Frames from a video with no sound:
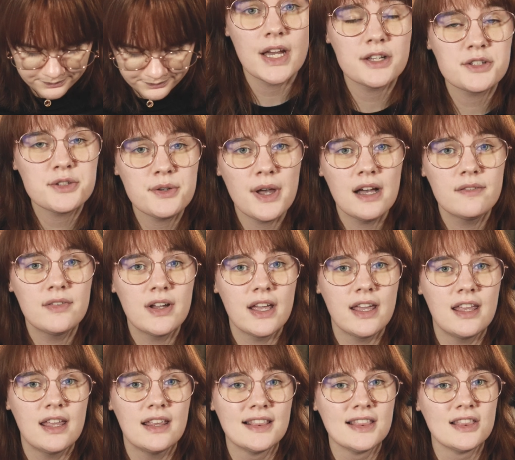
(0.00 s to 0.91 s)
I also have
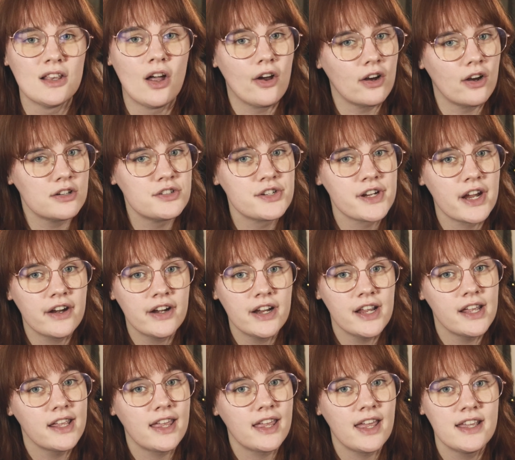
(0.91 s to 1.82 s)
a large
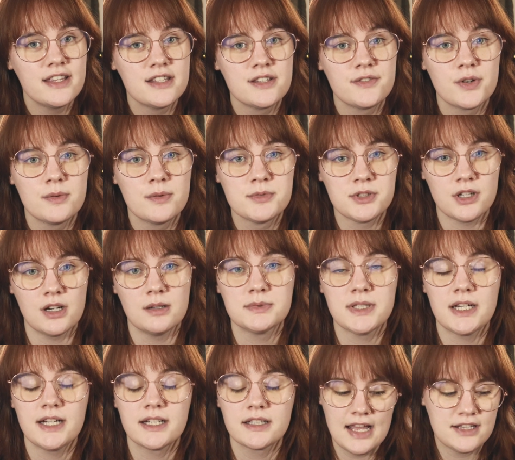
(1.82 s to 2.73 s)
carrying case from Tom
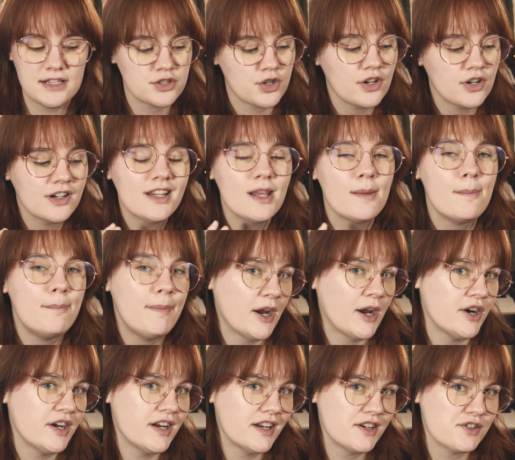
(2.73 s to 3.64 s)
Talk. It's currently
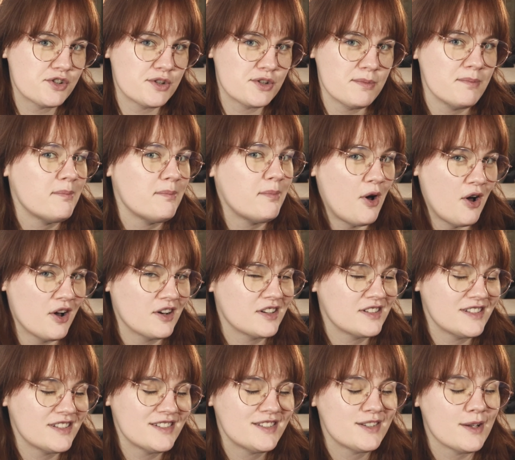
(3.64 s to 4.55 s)
buried under some
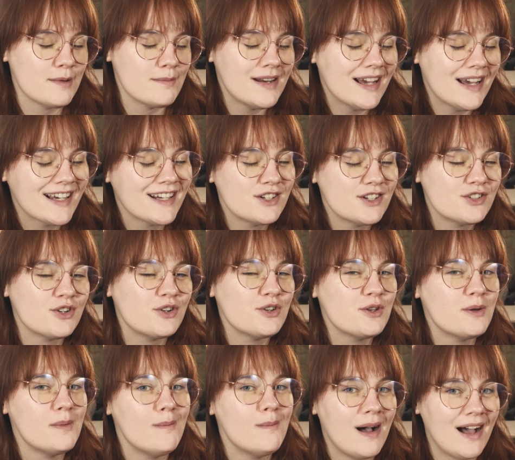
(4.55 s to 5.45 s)
boxes, so I'm not going to show
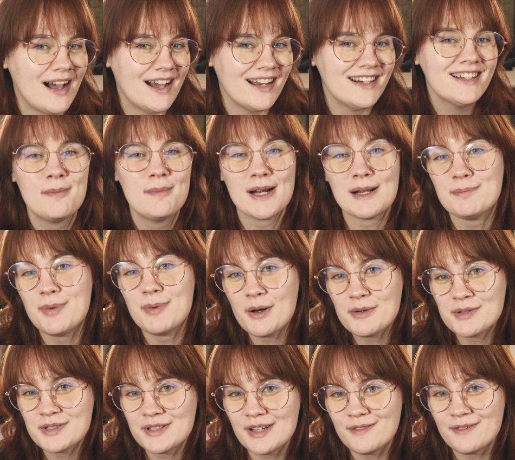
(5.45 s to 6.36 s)
you mine, but I'll
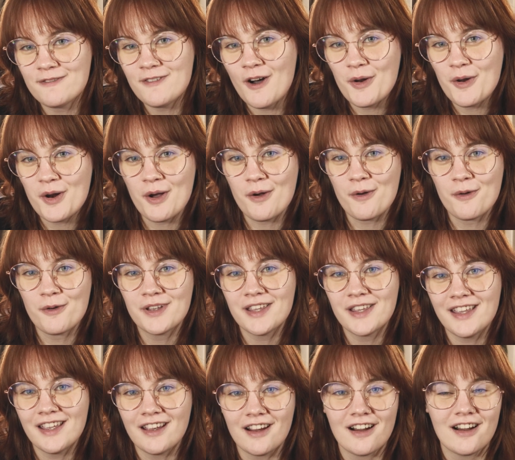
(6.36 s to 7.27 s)
post a photo
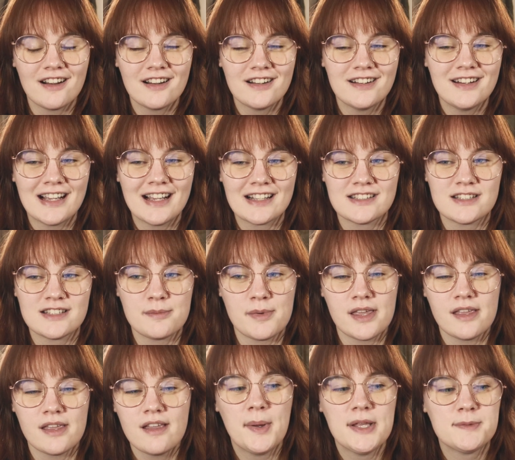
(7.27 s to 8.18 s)
here next to
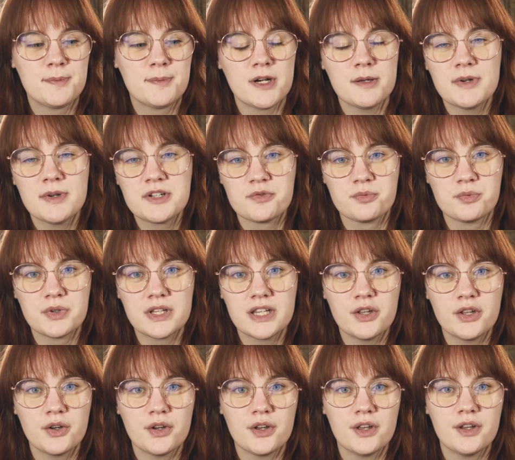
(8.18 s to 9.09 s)
me. It's pretty much
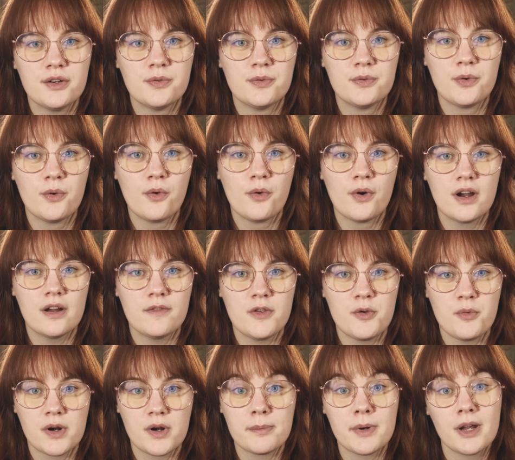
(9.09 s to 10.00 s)
really good for
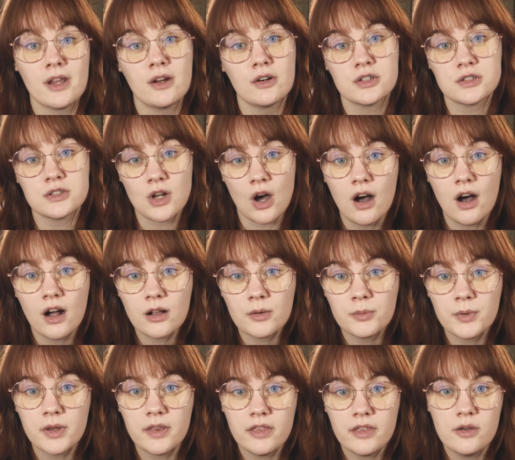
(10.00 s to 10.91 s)
if you want to bring your
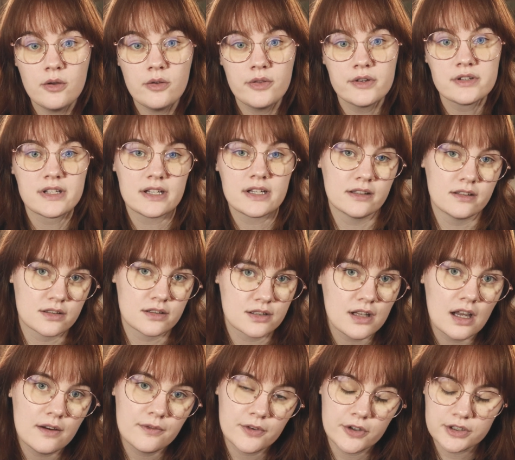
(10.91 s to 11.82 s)
dock with you. There's like a little
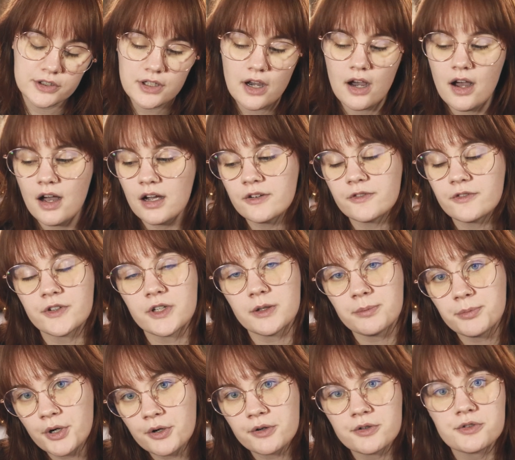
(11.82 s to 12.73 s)
slot for your dock, for
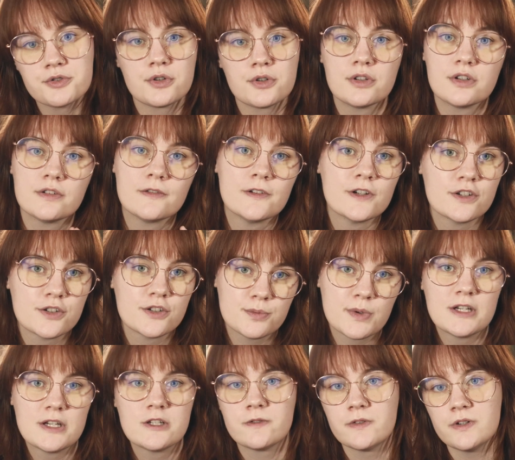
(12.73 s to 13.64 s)
your Pro Controller, for your
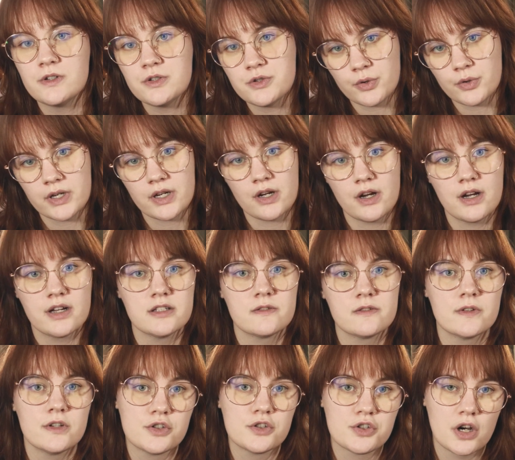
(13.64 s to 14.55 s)
Switch, for your
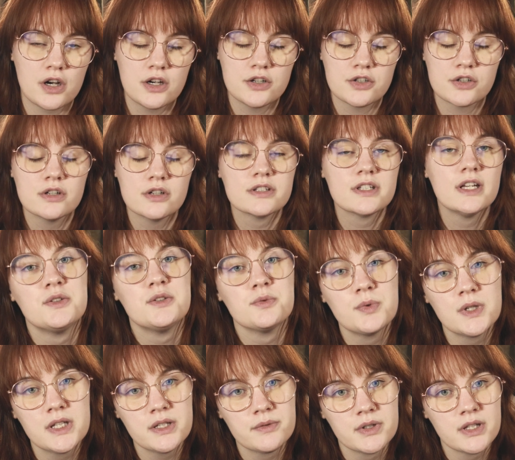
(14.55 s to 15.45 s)
Joy-Cons, for your chargers. It's
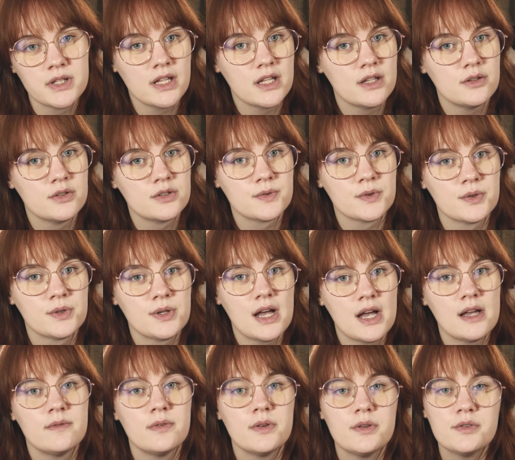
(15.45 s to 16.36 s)
really, really useful.
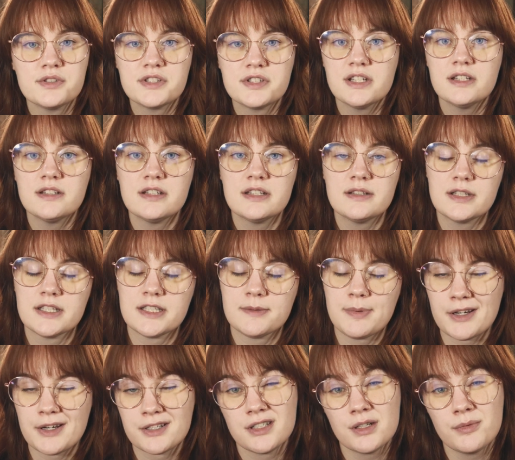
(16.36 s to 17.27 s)
I've used it
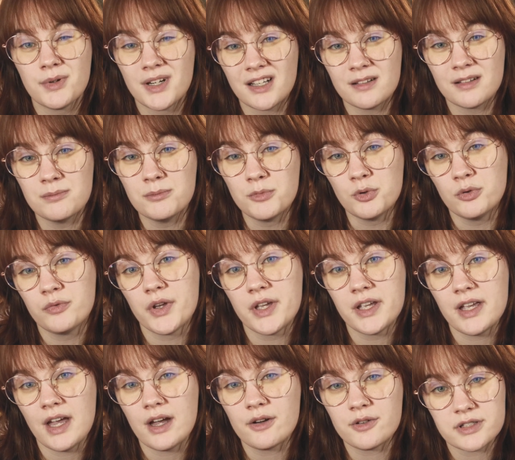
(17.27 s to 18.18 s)
especially when I'm
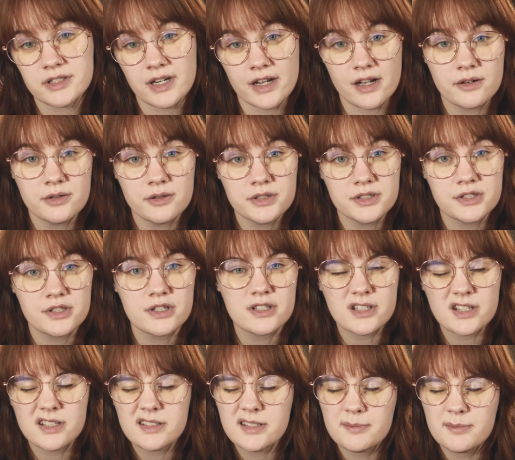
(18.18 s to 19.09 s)
moving house to house,
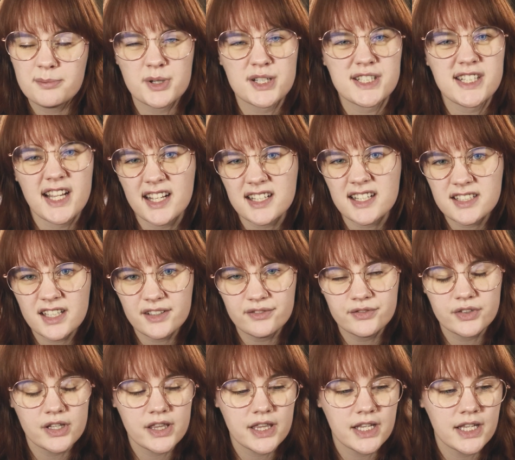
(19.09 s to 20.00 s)
just because it protects
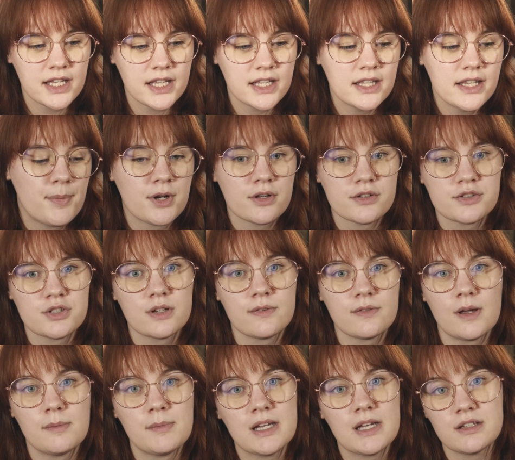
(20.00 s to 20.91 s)
everything. But also
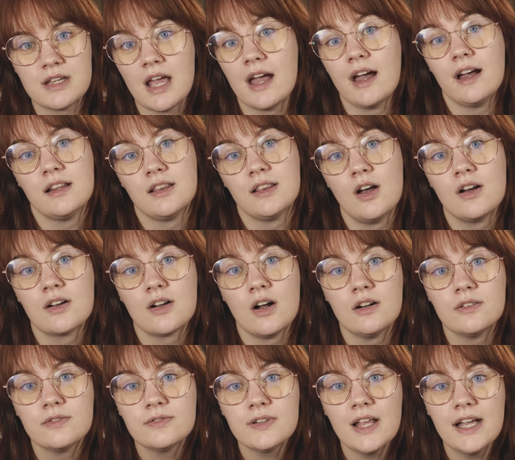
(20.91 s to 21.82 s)
if I'm like, yeah, a long
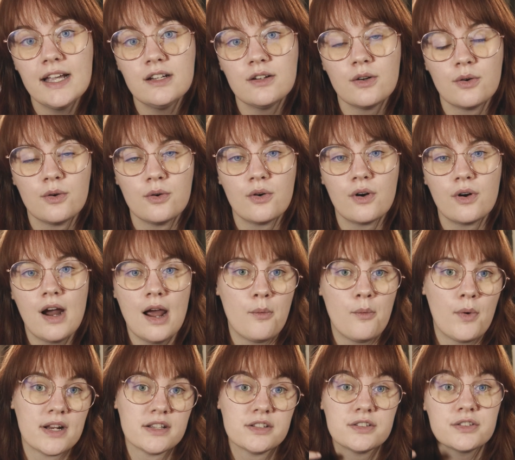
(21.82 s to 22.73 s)
haul flight or I
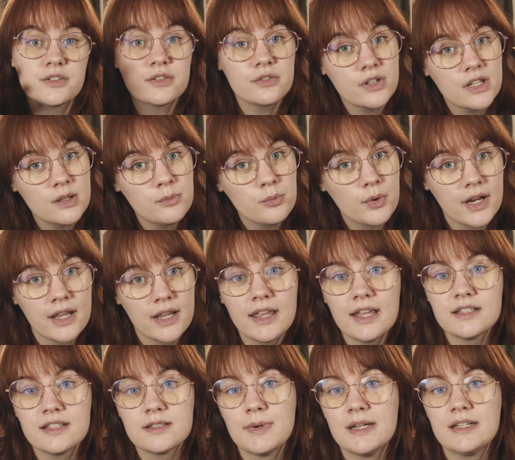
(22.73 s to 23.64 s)
want to stream when I
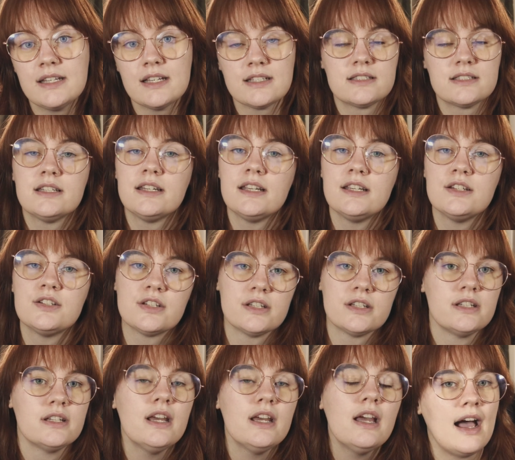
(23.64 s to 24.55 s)
get to my
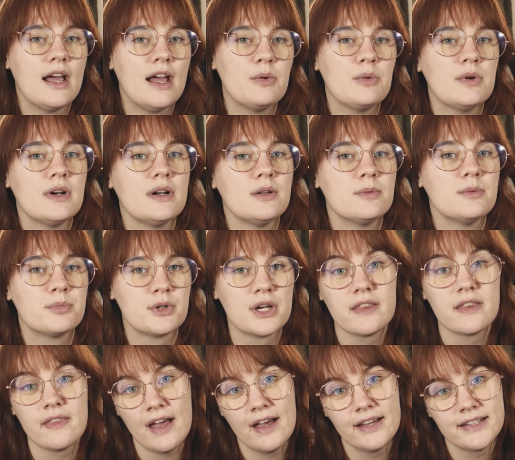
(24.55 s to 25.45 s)
destination, I will
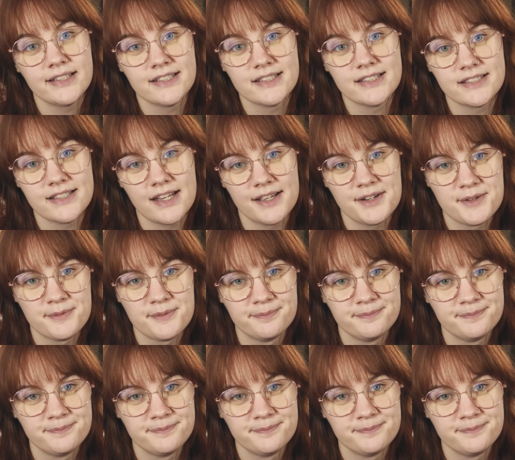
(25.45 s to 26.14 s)
bring that instead.